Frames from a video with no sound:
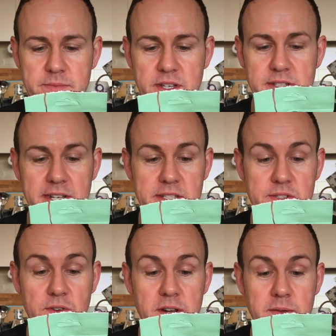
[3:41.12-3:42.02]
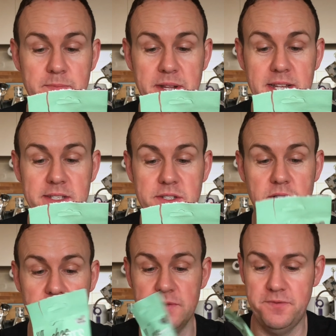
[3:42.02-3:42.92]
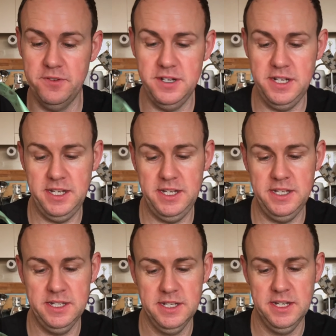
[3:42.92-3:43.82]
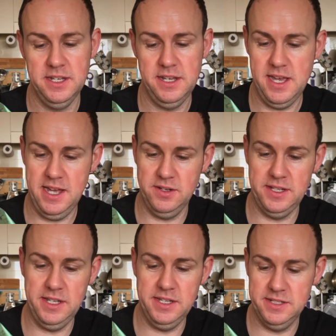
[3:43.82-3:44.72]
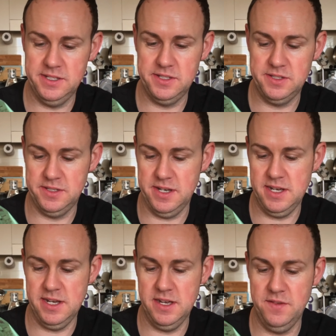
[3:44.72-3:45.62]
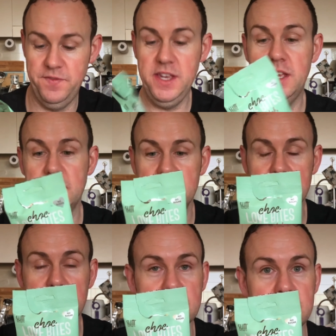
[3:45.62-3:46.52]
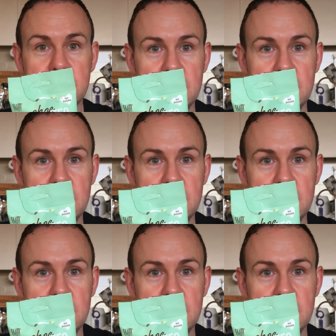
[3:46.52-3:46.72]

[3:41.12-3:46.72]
Contains soy, but it is gluten-free and is uh, vegan.